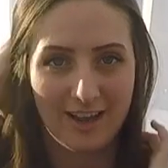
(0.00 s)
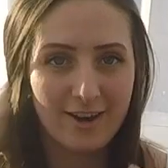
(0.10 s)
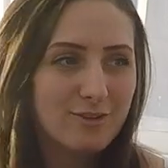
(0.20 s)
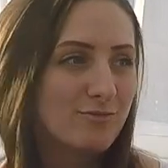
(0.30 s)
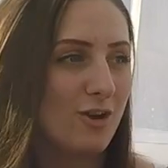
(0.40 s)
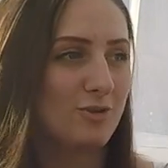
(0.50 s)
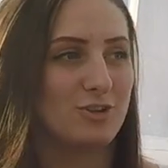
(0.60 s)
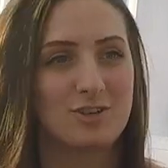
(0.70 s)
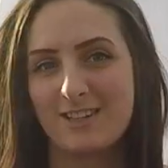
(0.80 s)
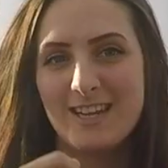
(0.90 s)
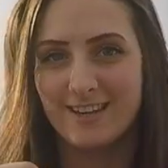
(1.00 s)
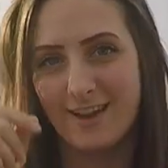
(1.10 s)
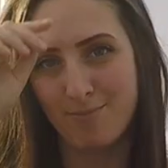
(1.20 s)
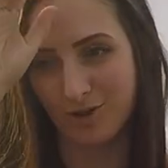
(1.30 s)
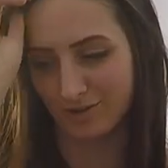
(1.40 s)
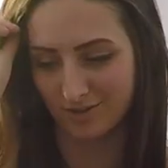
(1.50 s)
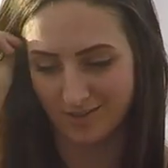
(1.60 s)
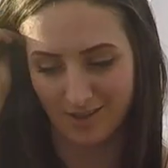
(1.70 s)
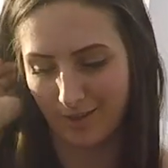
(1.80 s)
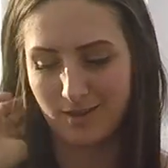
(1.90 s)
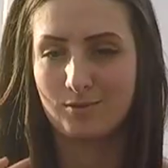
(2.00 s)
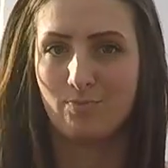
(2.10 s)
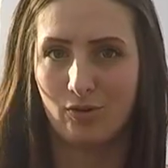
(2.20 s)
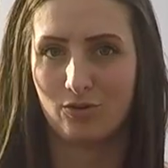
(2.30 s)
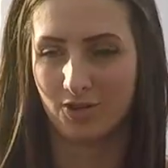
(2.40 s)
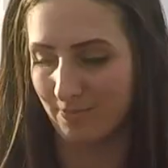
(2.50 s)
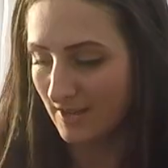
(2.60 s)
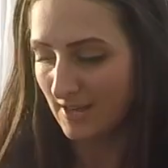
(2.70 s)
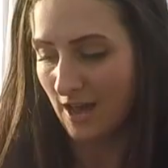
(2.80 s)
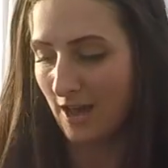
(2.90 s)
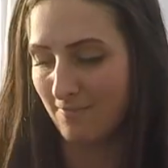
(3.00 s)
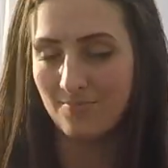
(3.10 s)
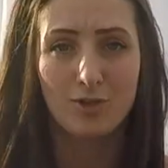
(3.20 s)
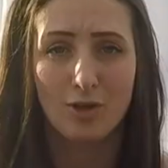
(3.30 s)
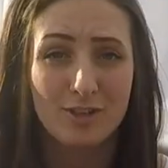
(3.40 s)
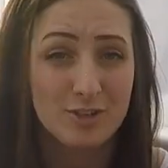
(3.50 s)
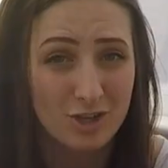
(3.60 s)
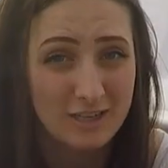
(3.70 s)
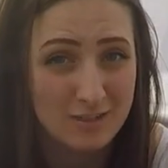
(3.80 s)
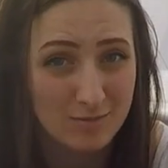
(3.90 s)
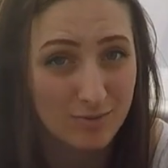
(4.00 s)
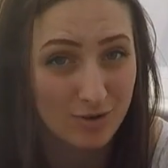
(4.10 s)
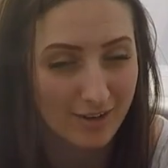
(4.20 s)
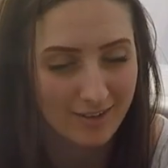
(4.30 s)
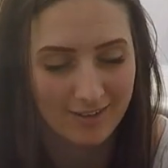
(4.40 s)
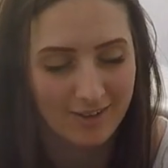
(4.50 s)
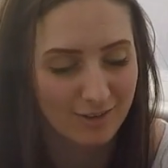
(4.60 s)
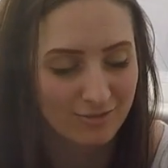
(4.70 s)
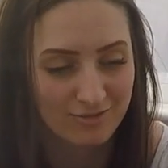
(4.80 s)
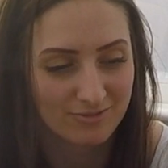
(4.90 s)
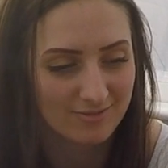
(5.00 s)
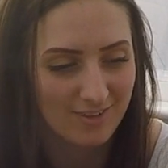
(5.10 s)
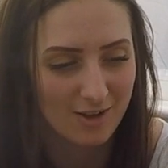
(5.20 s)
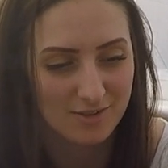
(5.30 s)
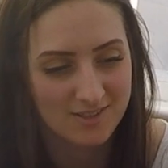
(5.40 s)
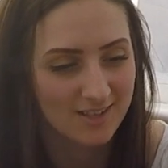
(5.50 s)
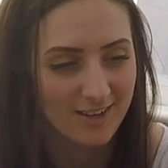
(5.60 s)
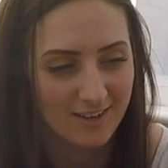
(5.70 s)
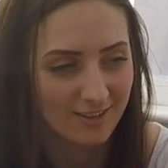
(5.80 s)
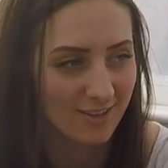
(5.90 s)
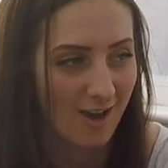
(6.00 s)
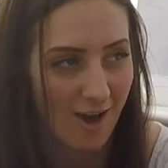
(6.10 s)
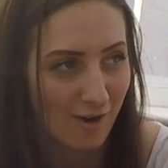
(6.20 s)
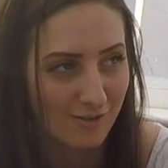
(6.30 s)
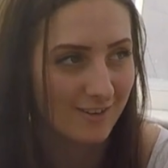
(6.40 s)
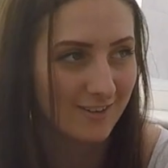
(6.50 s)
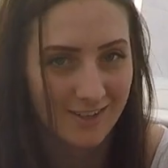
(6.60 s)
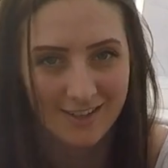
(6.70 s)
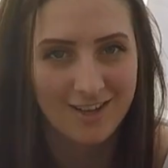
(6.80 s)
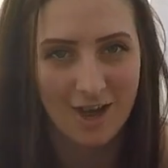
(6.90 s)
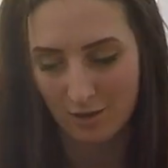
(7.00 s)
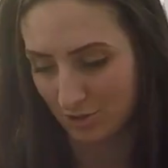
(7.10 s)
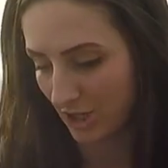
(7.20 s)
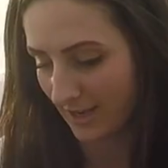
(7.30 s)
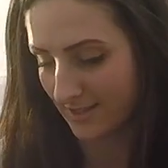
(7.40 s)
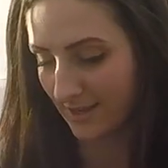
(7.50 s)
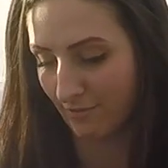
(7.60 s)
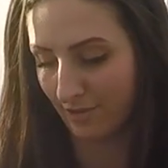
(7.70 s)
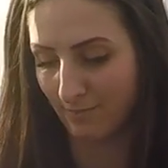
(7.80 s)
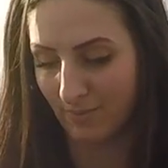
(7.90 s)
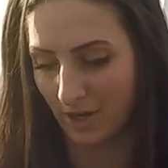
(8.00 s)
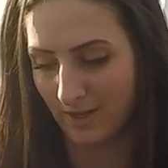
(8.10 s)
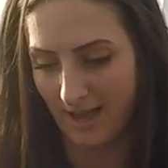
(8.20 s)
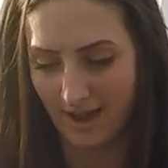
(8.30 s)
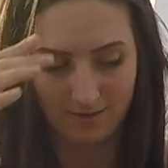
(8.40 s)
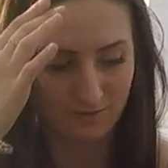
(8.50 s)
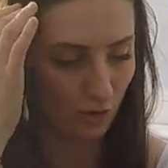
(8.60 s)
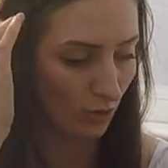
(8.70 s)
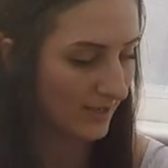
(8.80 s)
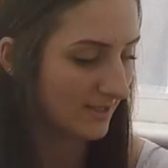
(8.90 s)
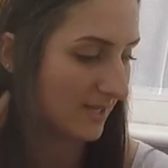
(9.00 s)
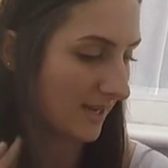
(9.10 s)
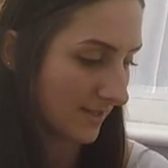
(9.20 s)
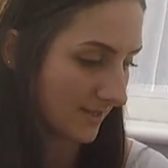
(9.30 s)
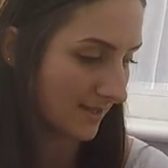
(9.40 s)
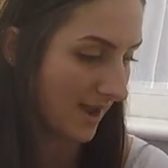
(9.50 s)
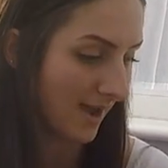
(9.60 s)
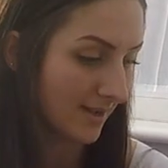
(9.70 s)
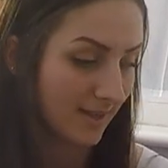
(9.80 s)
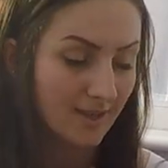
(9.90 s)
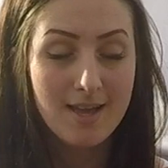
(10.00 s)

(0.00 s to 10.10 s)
I don't know, you just need nibbles. I think it's boredom. Not that journeys are boring. I was singing in the car and our chats and everything, but yeah, always take a snack.